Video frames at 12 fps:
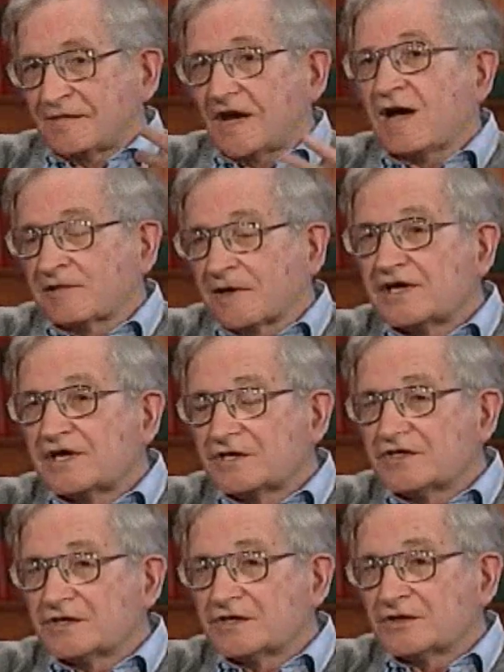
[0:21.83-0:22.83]

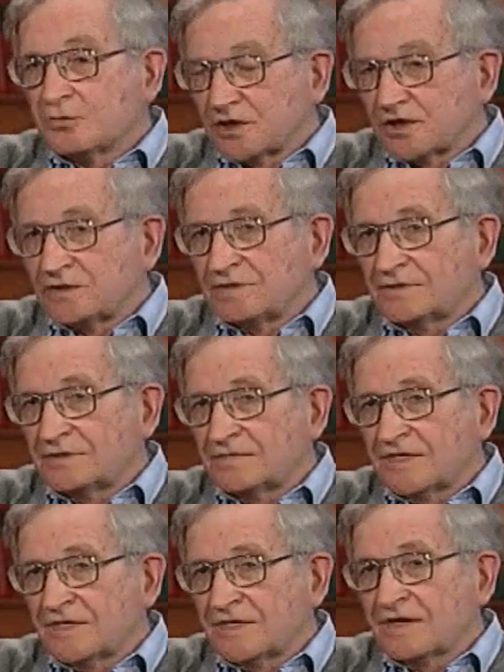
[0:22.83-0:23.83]
operations in the world,
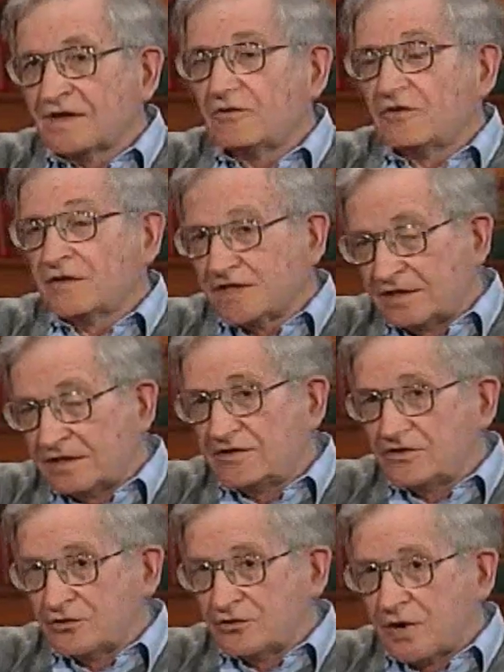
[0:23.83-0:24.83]
the
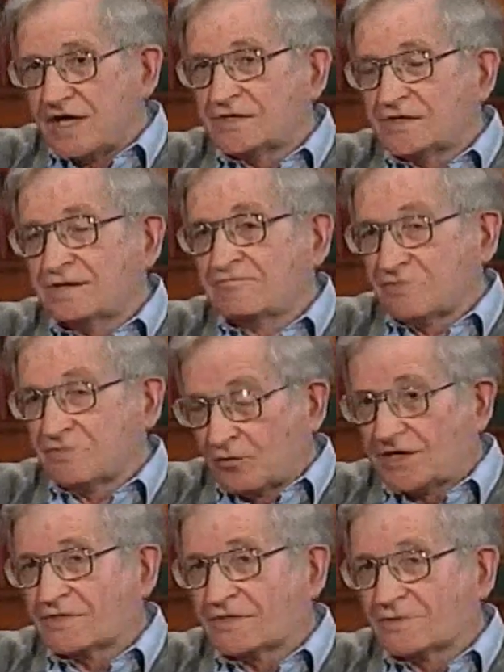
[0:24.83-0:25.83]
U.S., the
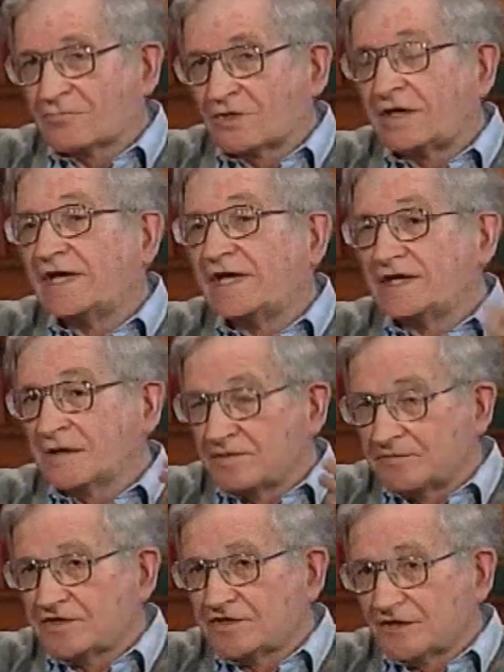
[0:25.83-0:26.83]
Western one, and
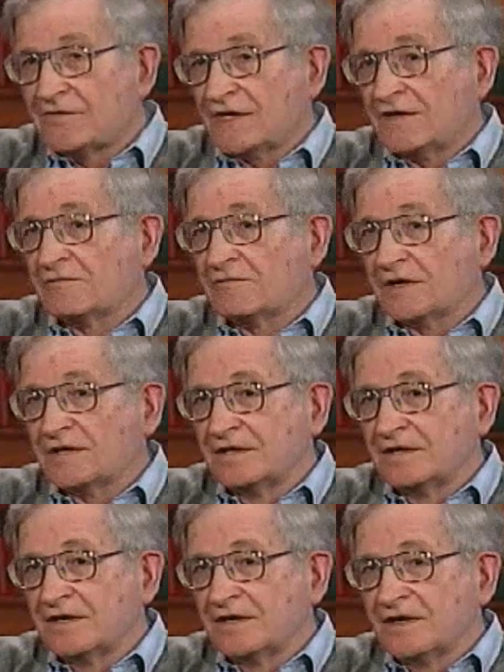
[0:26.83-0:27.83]
the Soviet one.
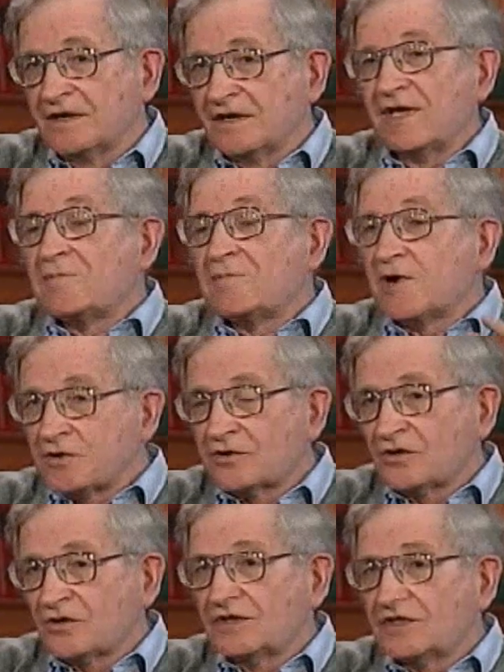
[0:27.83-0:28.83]
They
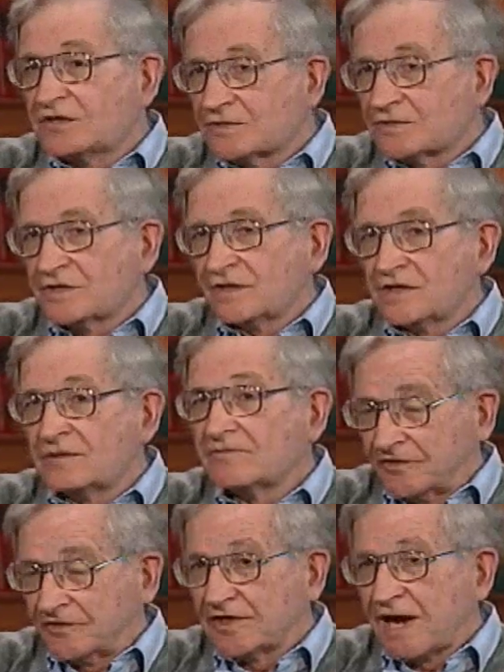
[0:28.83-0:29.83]
both called it socialism
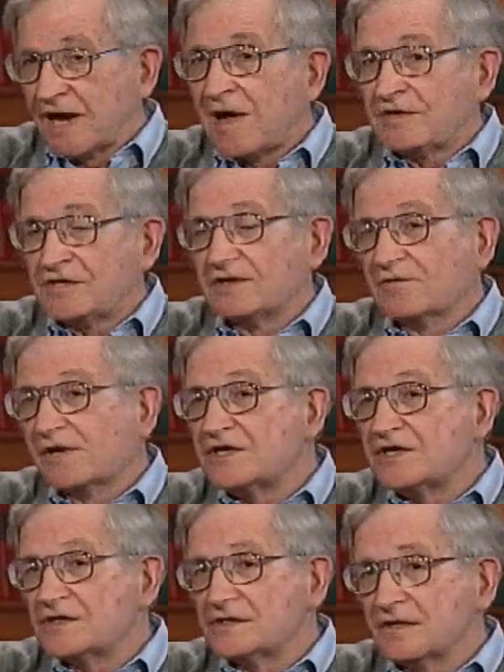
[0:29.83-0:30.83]
for opposite
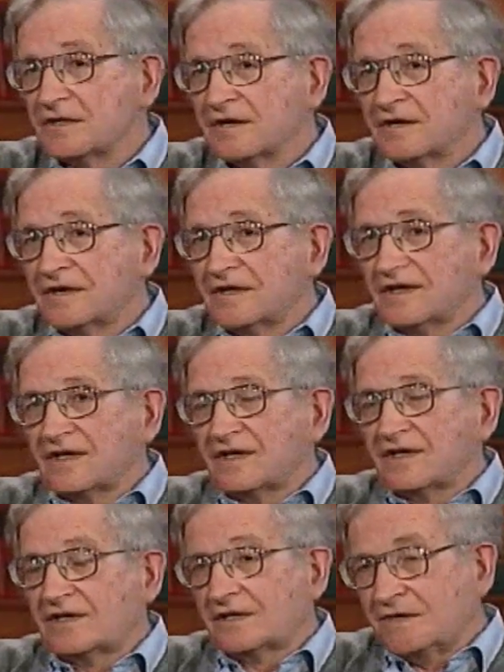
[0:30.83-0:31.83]
reasons.
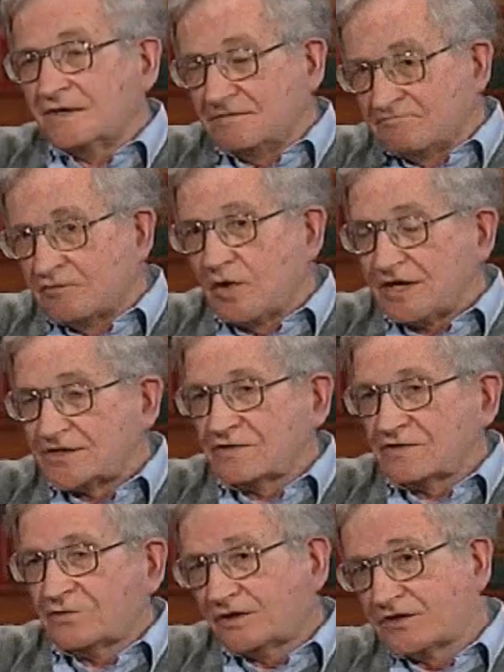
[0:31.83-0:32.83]
The
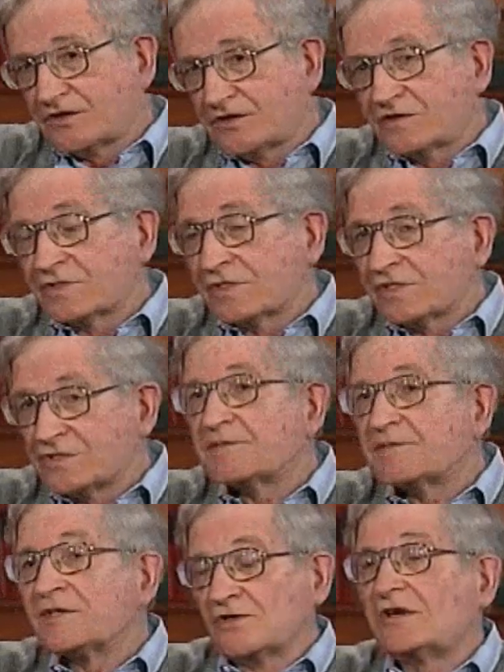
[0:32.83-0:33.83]
West called it
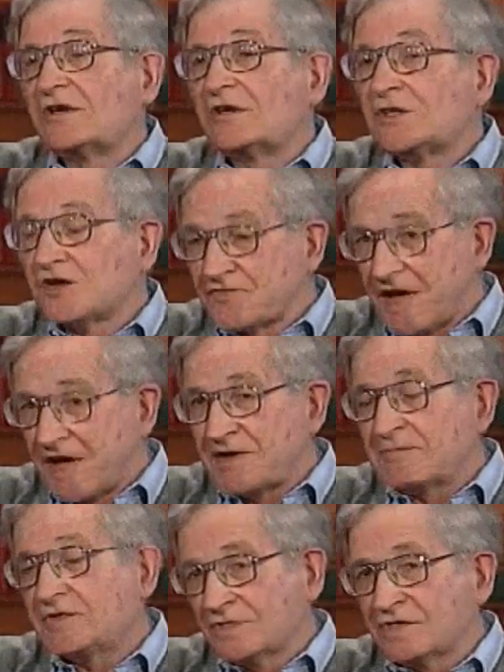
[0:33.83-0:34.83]
socialism in order to
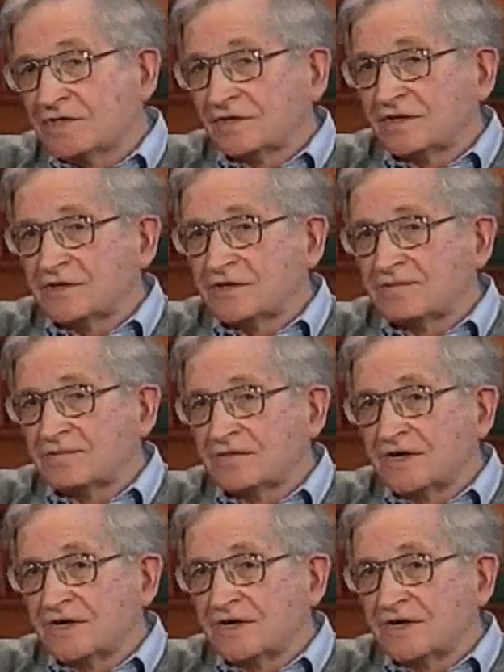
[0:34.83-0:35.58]
defame socialism